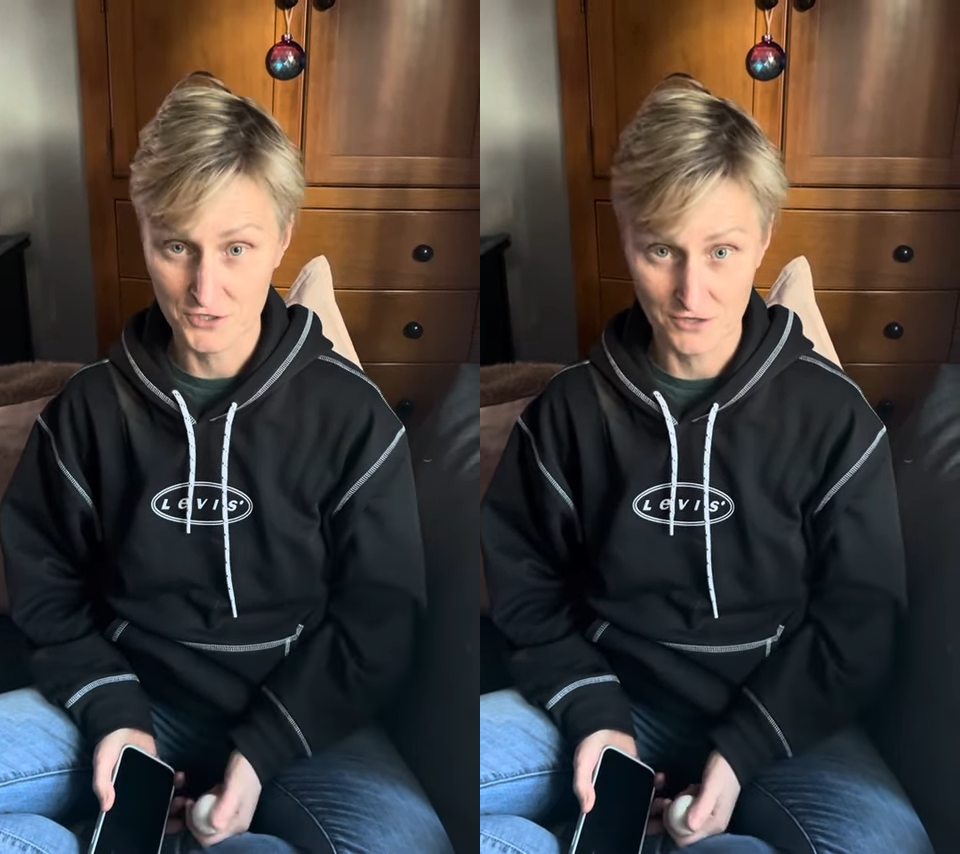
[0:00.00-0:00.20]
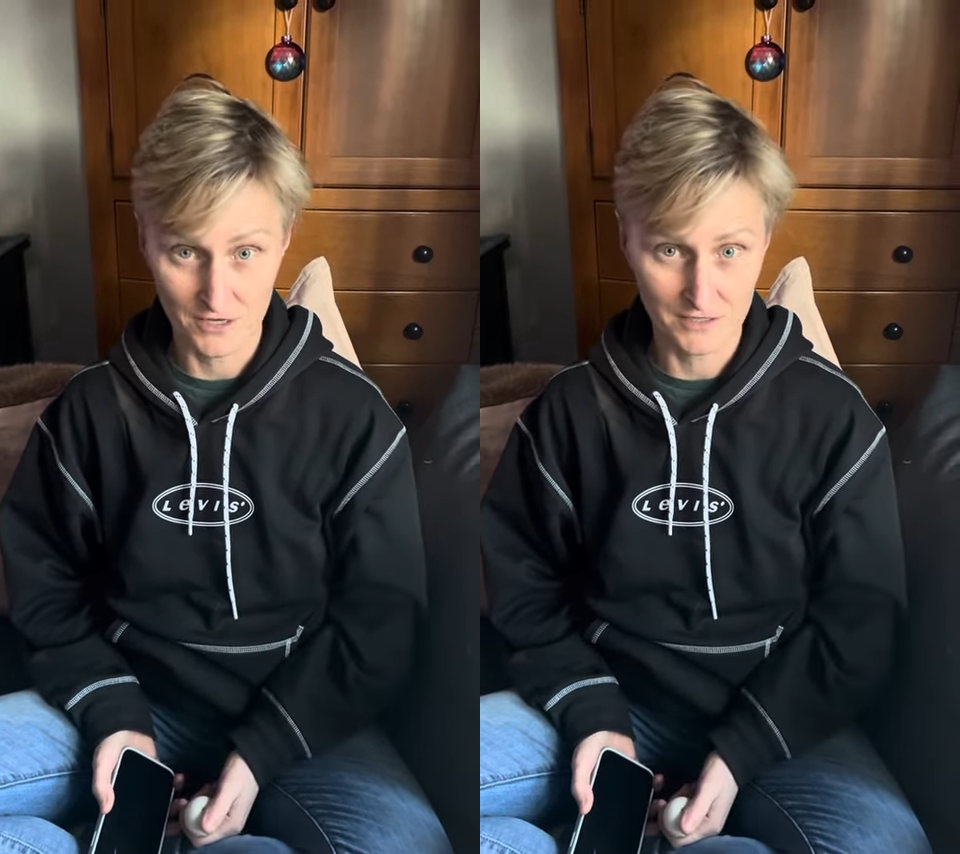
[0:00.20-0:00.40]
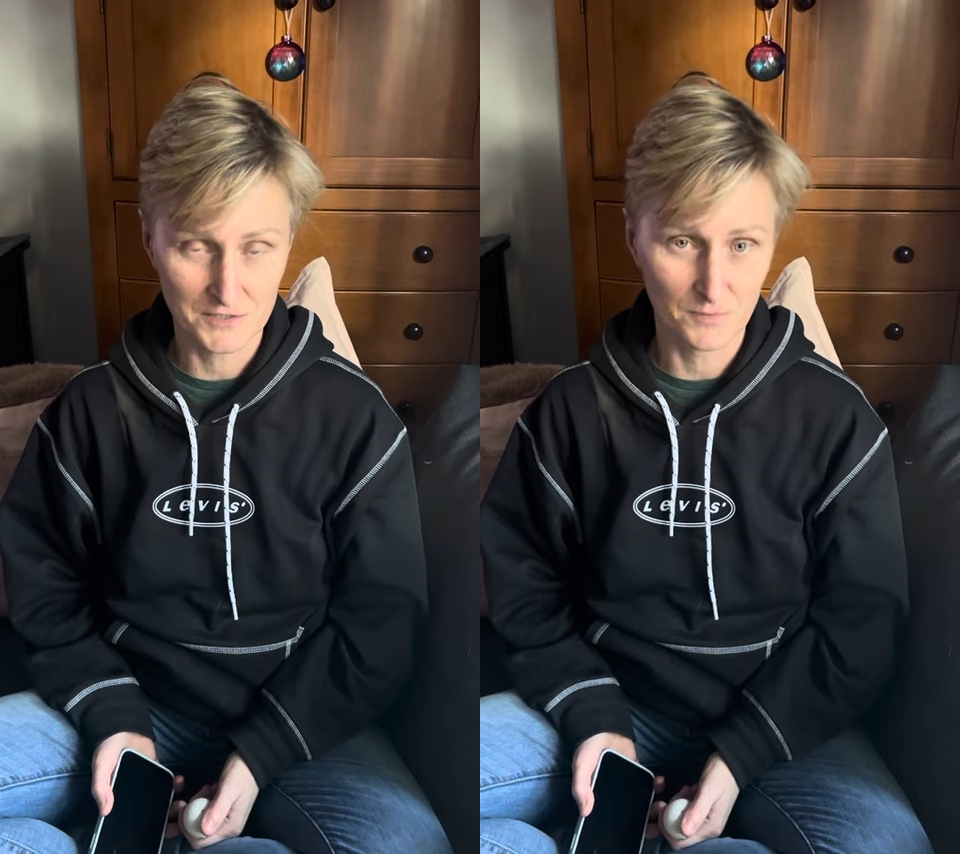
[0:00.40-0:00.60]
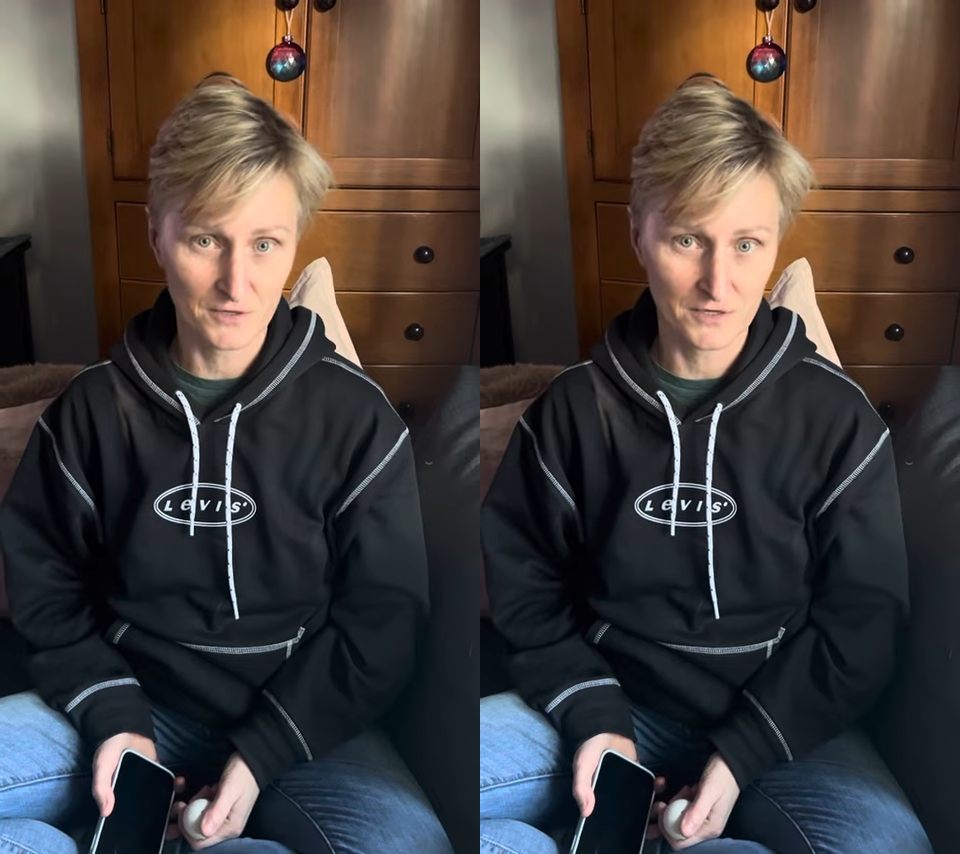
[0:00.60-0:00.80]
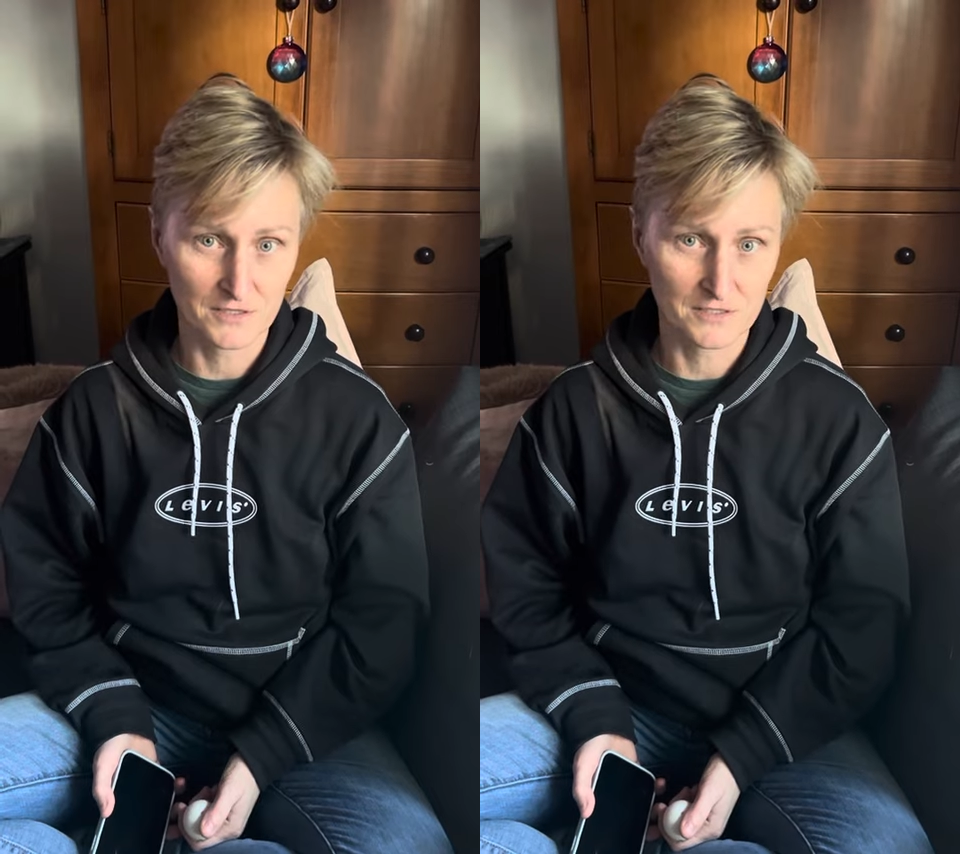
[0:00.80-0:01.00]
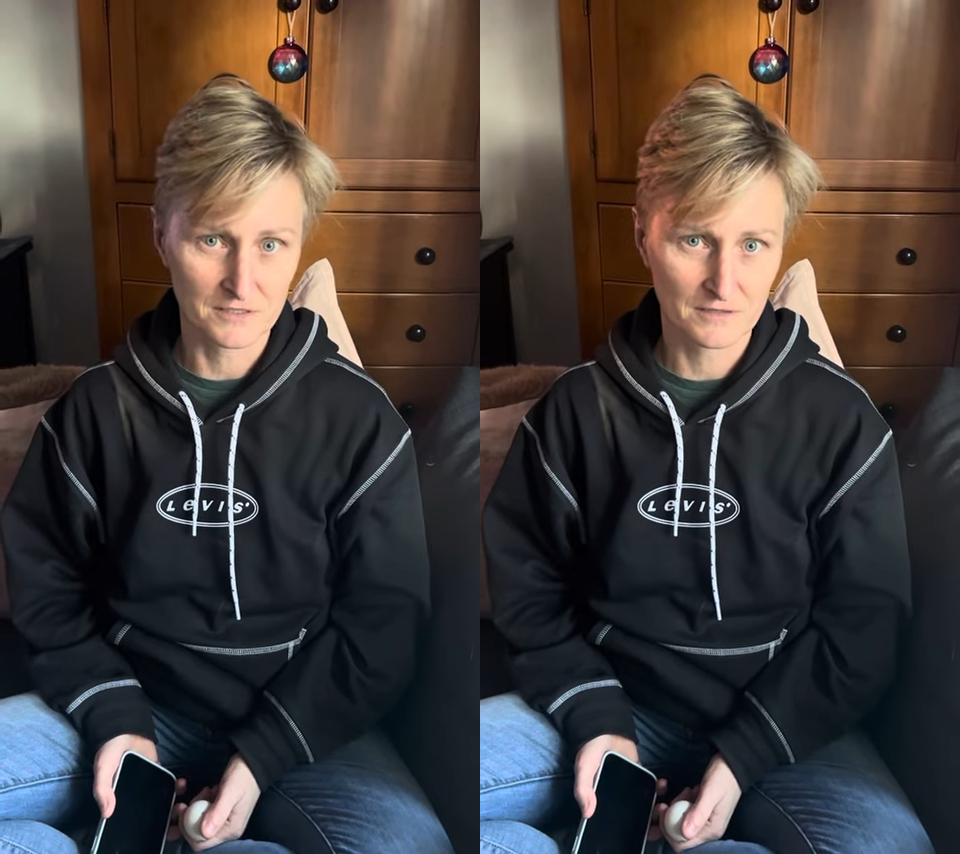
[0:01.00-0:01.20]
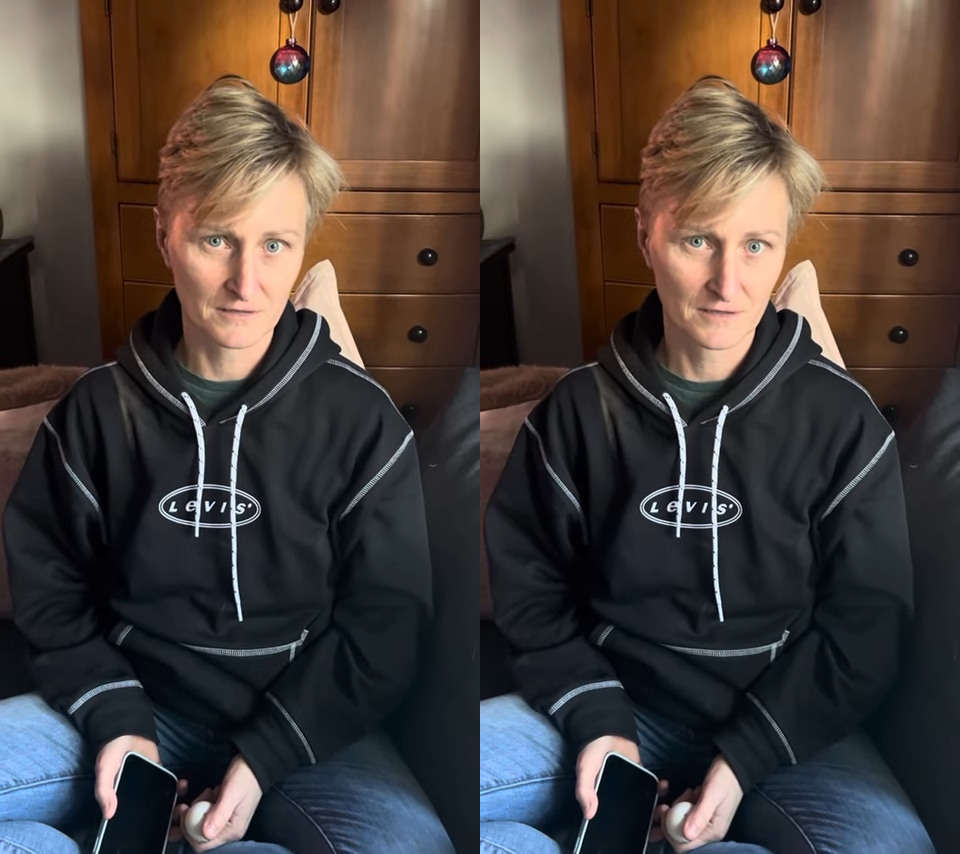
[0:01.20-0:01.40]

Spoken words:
The youngest player is